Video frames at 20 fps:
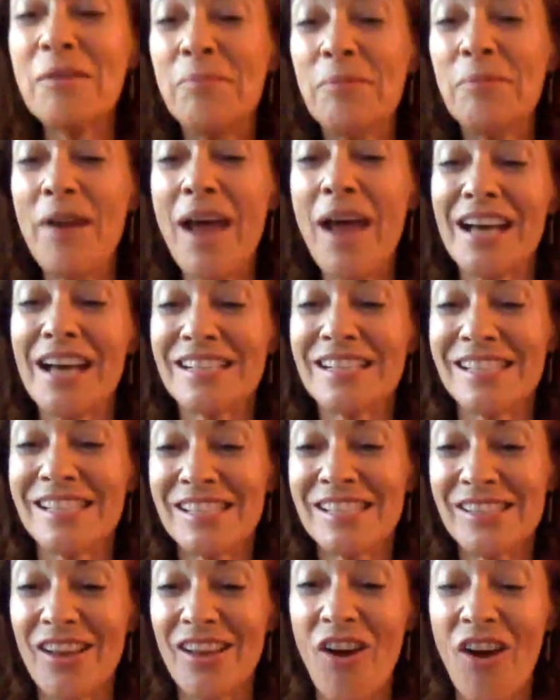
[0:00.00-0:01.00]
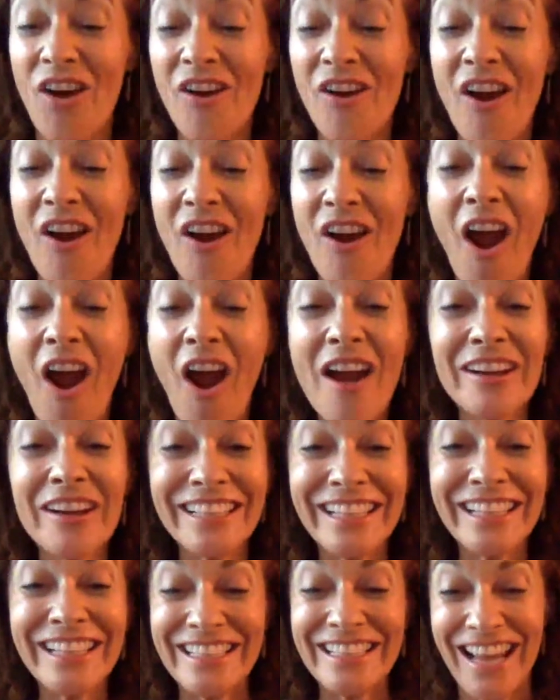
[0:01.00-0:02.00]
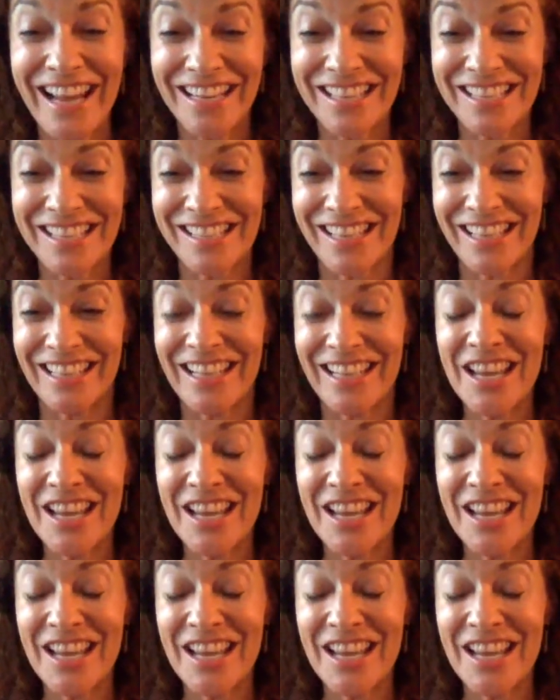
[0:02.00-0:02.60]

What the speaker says: breasts are our heart connection,